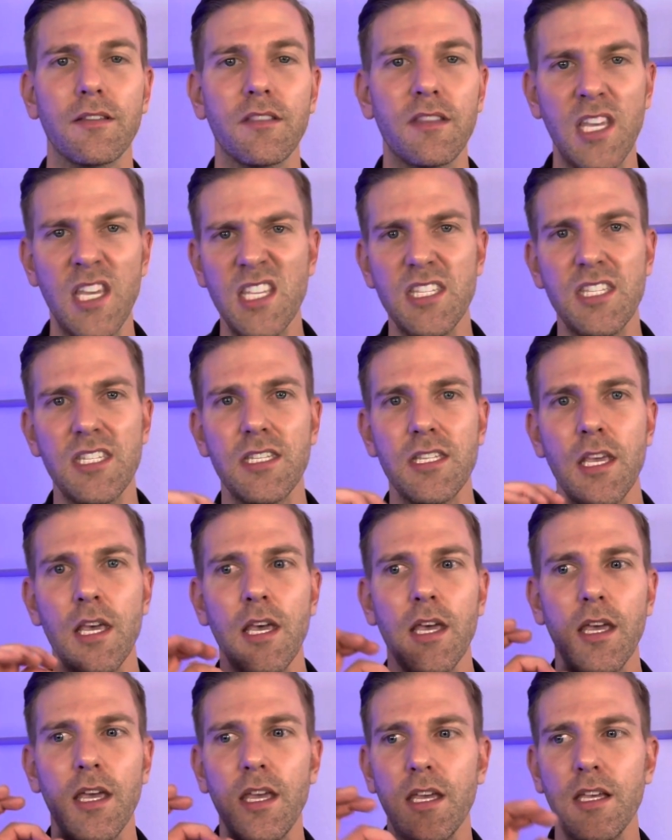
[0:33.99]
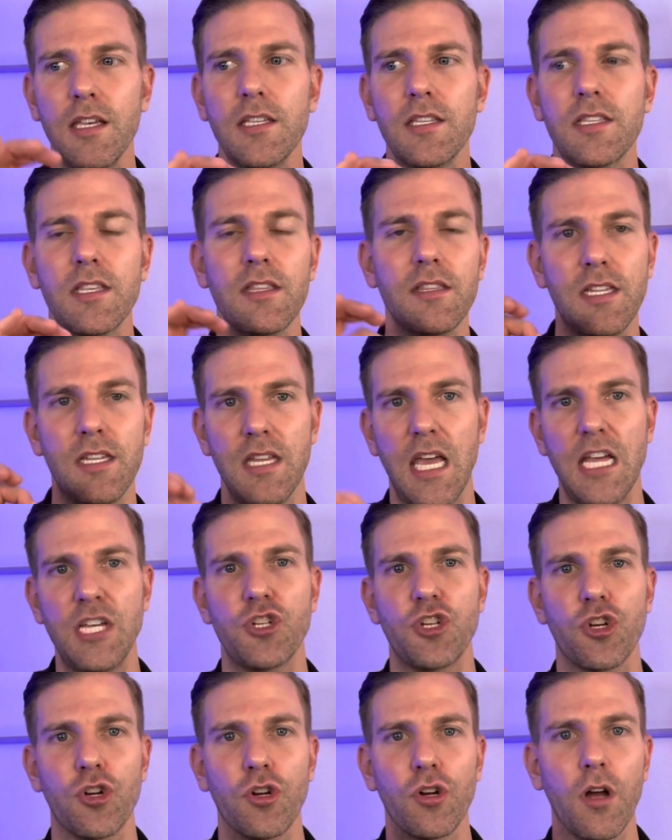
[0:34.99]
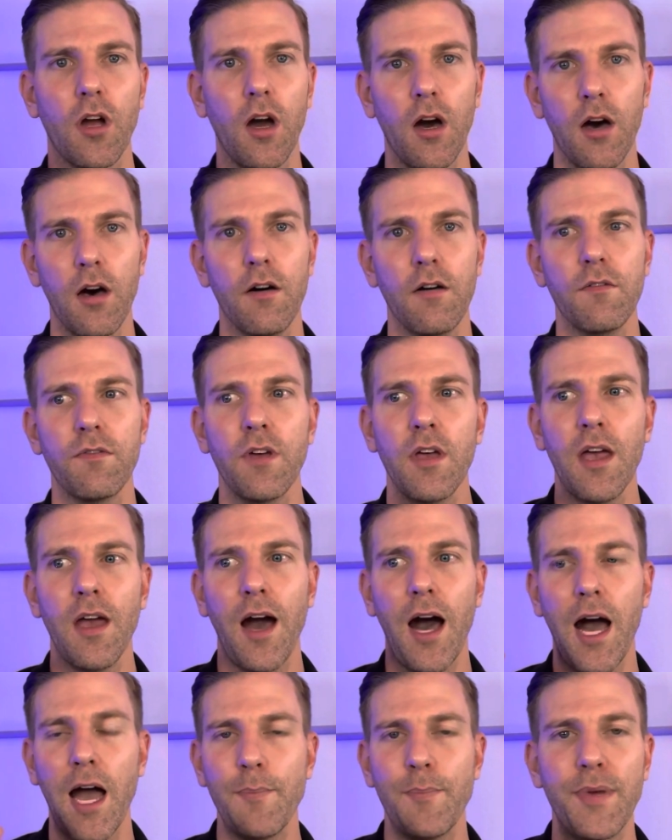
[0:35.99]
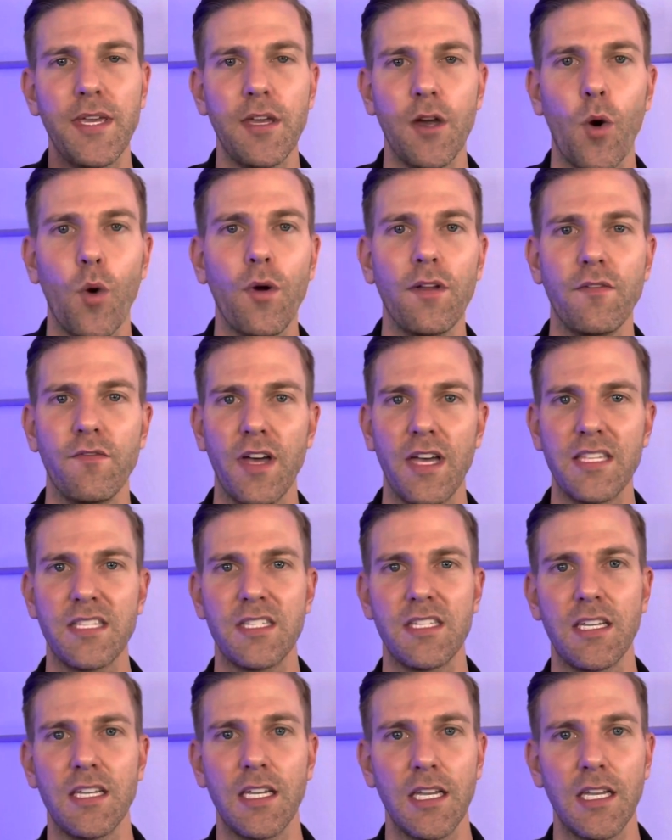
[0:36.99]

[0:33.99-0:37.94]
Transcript: This is the nature of IPO investing.